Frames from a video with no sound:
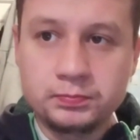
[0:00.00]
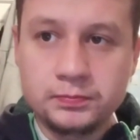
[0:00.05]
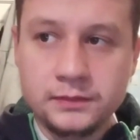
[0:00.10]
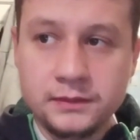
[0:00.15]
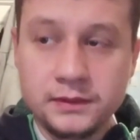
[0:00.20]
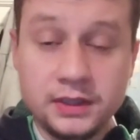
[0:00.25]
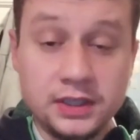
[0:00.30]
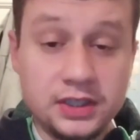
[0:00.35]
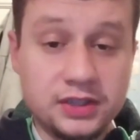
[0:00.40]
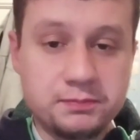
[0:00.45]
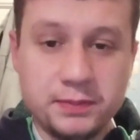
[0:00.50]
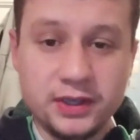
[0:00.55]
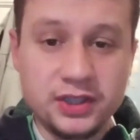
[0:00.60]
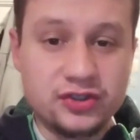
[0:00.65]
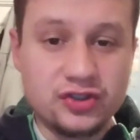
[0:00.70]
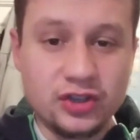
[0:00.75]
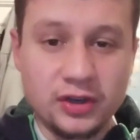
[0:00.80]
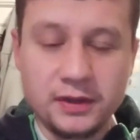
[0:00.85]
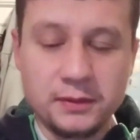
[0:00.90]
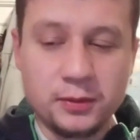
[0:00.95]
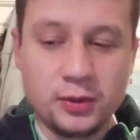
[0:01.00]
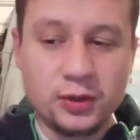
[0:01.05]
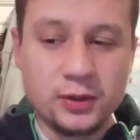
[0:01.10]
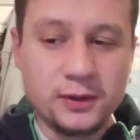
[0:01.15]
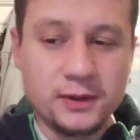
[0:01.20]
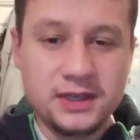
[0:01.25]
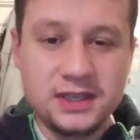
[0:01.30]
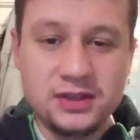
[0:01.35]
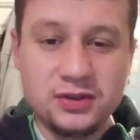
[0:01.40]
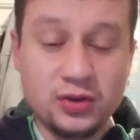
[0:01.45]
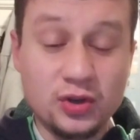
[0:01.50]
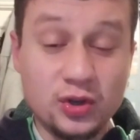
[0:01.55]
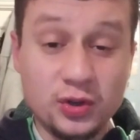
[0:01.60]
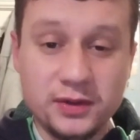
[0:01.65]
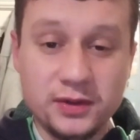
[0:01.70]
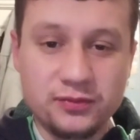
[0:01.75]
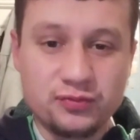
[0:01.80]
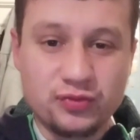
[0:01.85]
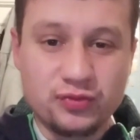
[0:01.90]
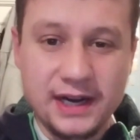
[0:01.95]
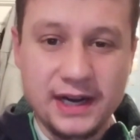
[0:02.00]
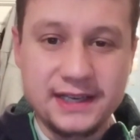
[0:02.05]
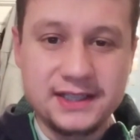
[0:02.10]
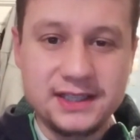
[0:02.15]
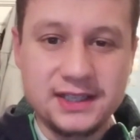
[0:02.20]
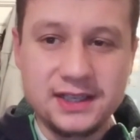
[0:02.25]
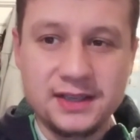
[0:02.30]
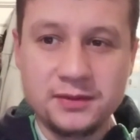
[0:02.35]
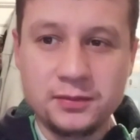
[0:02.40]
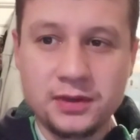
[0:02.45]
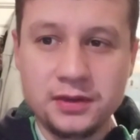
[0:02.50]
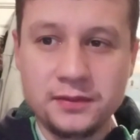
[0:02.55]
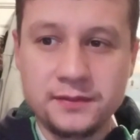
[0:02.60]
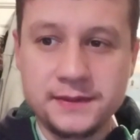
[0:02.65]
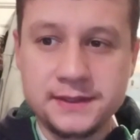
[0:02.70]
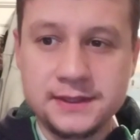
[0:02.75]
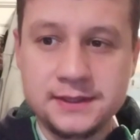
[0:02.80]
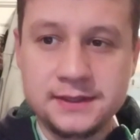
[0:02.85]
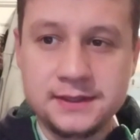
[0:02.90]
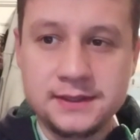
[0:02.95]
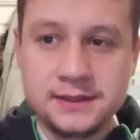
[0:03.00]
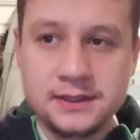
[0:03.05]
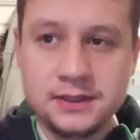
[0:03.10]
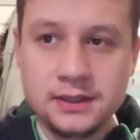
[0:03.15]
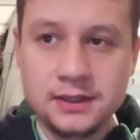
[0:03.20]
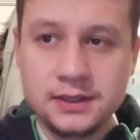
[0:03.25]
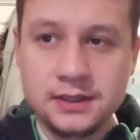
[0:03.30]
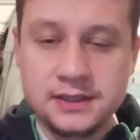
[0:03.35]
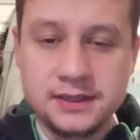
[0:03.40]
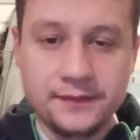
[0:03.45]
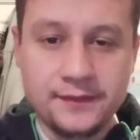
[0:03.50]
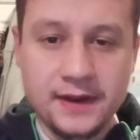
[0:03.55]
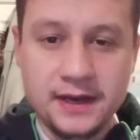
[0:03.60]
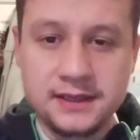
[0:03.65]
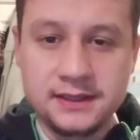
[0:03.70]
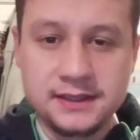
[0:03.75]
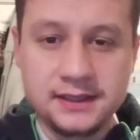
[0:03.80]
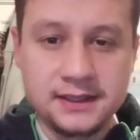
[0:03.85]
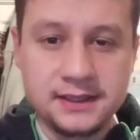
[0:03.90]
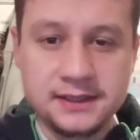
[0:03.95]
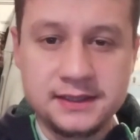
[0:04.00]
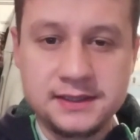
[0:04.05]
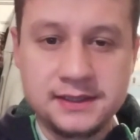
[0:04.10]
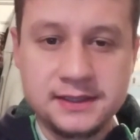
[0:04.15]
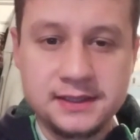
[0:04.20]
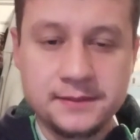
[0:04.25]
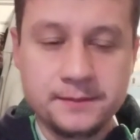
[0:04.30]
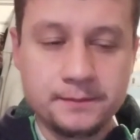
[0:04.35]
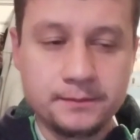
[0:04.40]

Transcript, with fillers: he, but he dropped the ball. He, he ran into one of his defenders.